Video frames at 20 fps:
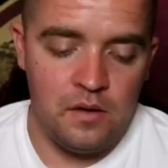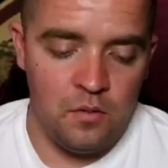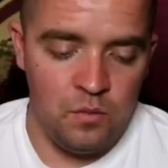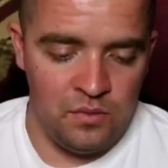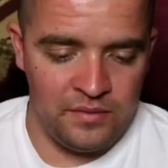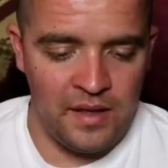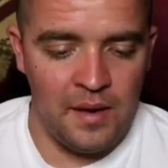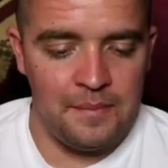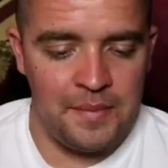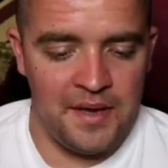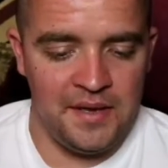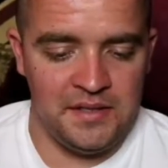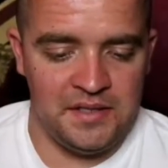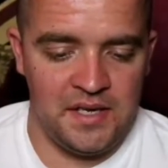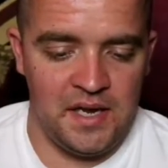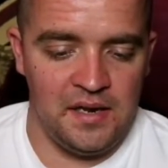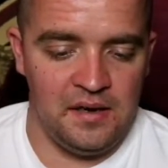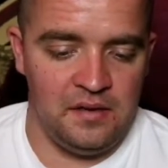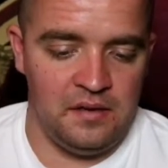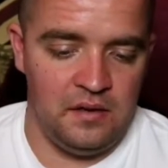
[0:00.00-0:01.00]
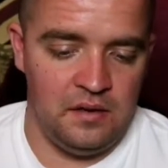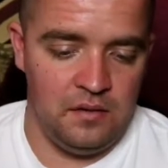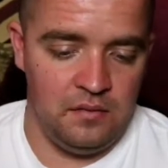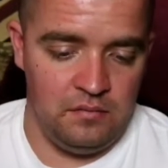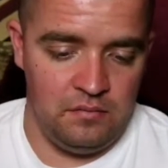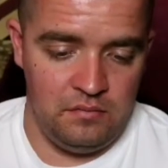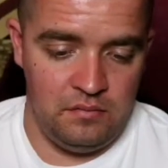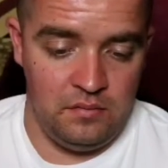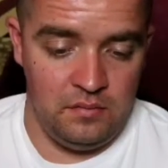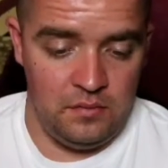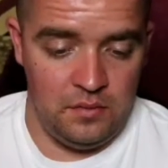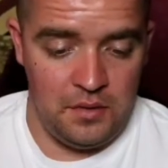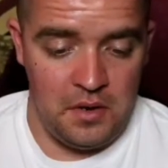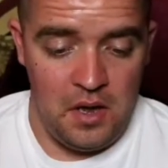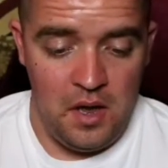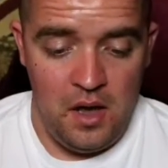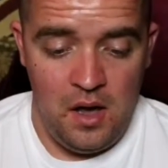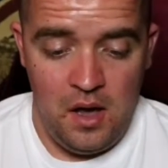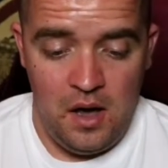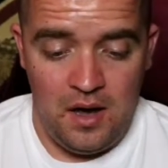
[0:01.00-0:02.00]
with that being said,
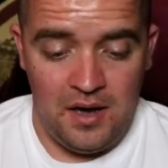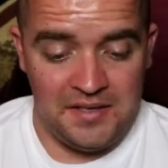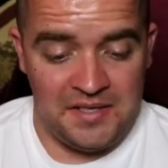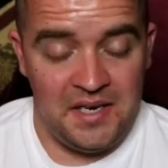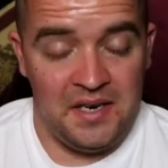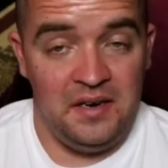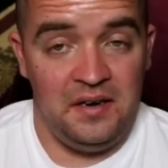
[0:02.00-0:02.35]
I've